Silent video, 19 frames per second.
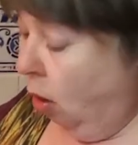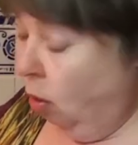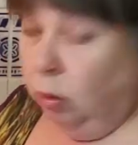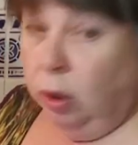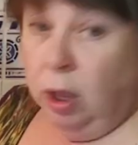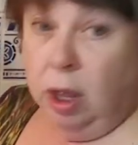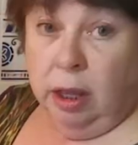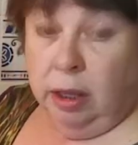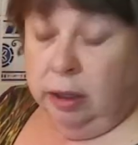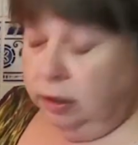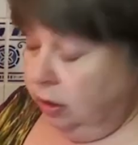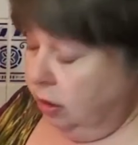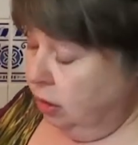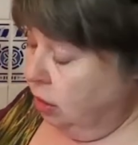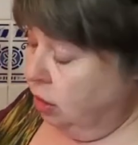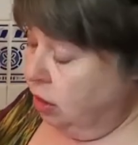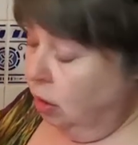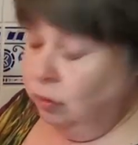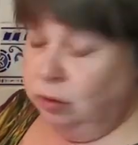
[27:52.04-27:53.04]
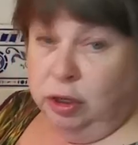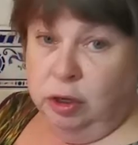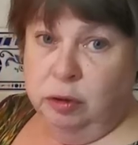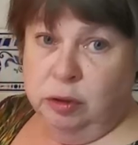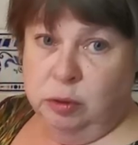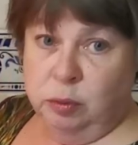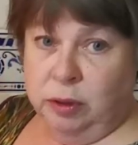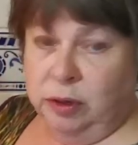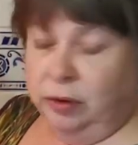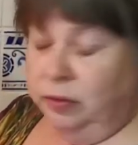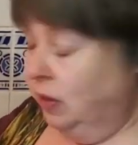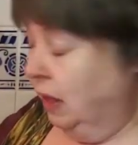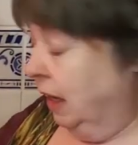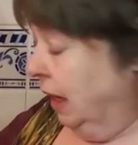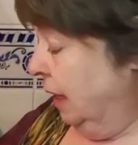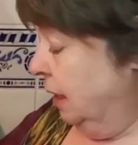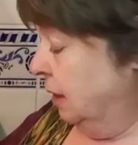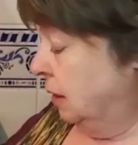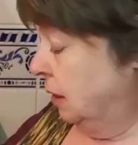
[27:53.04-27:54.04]
Oh, don't use one of
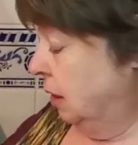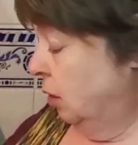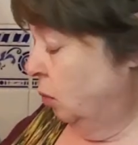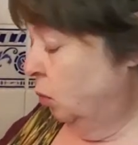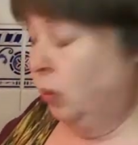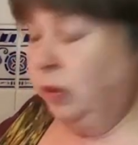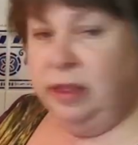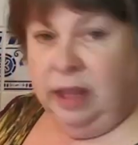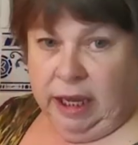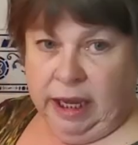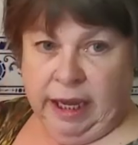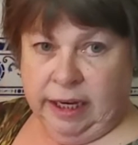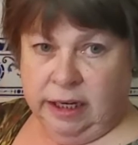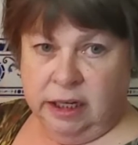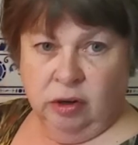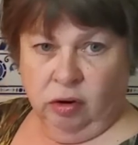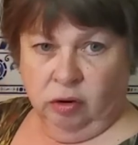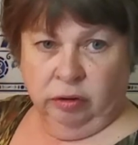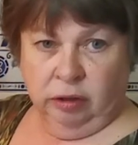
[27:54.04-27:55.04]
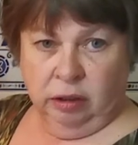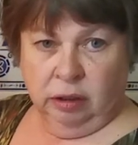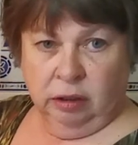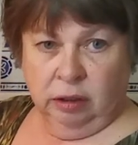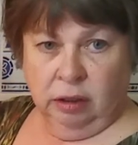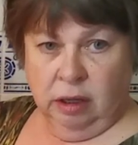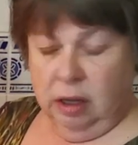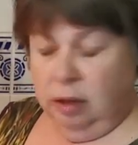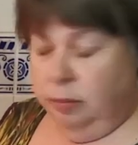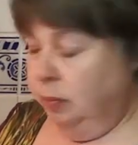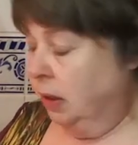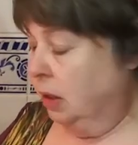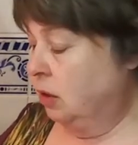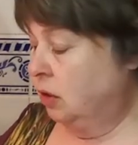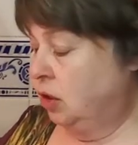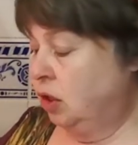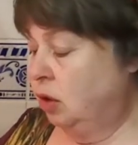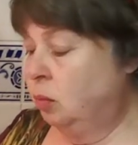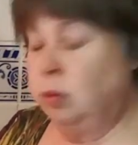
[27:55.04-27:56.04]
these with the heat on,
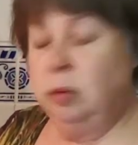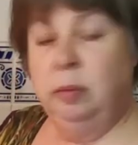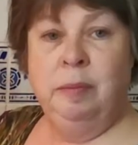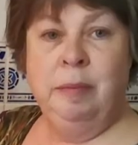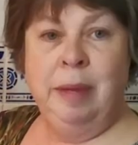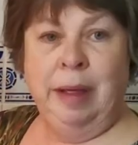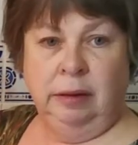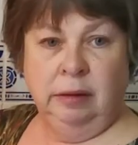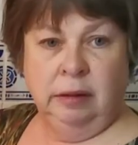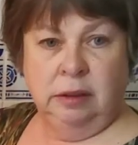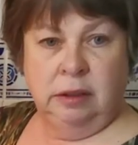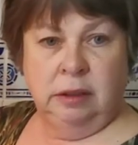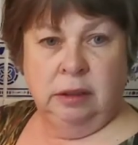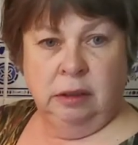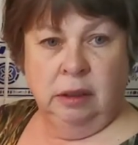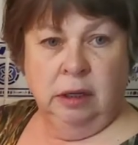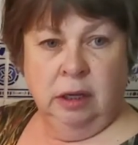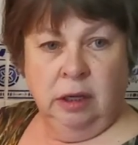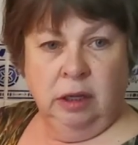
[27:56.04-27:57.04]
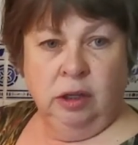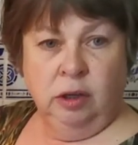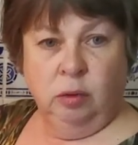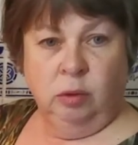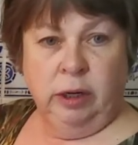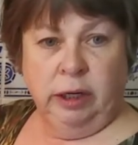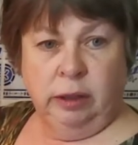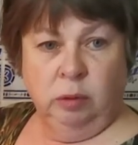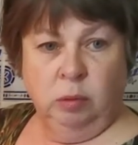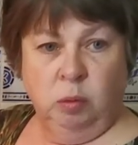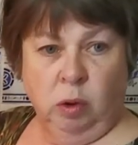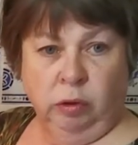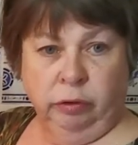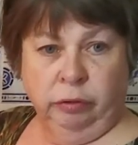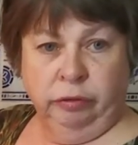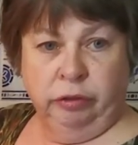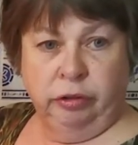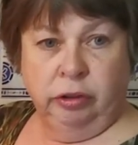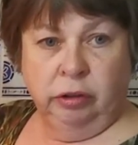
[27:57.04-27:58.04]
because you will melt your little
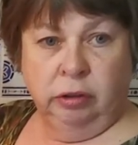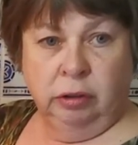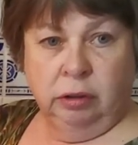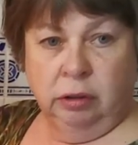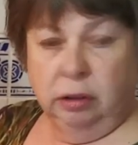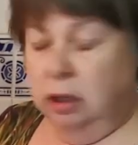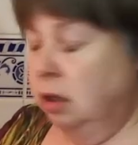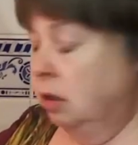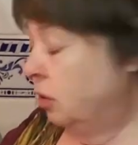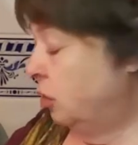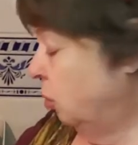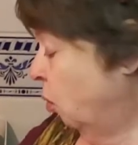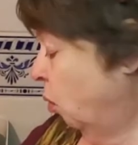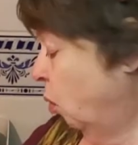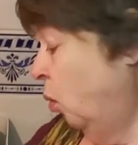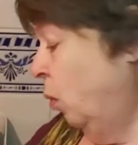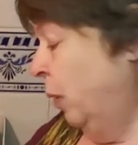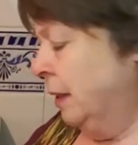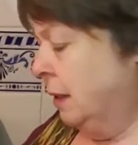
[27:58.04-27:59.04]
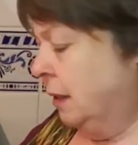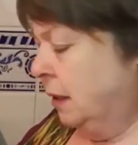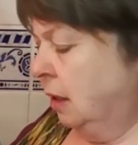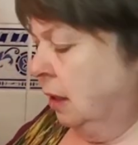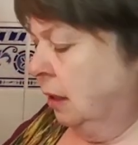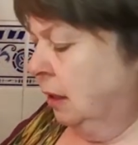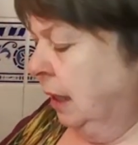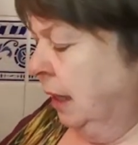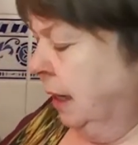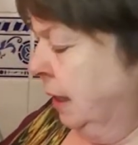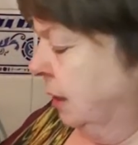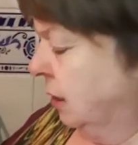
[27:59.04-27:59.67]
wand. So always turn the